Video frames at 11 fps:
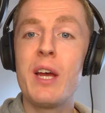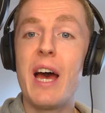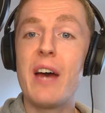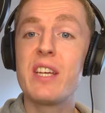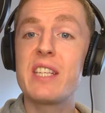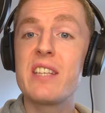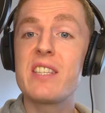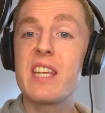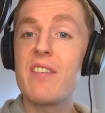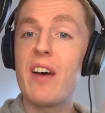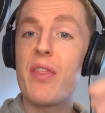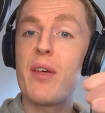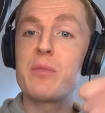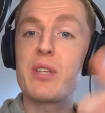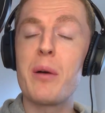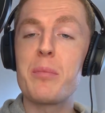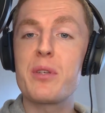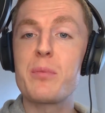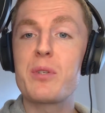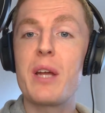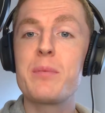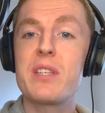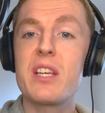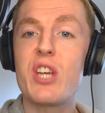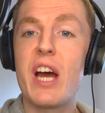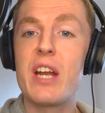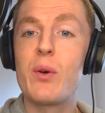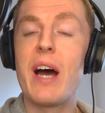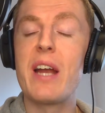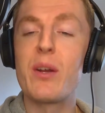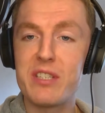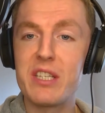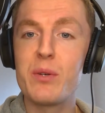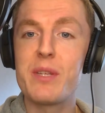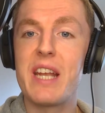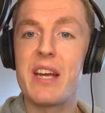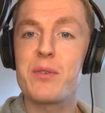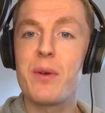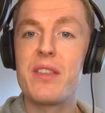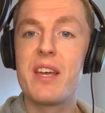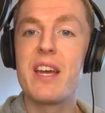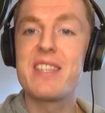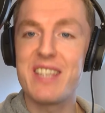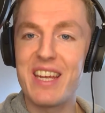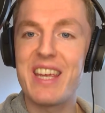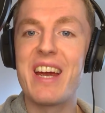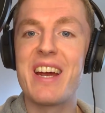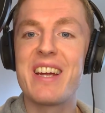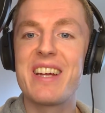If you did, give it a thumbs up, subscribe to the channel and I'll see you in the next one. Take care.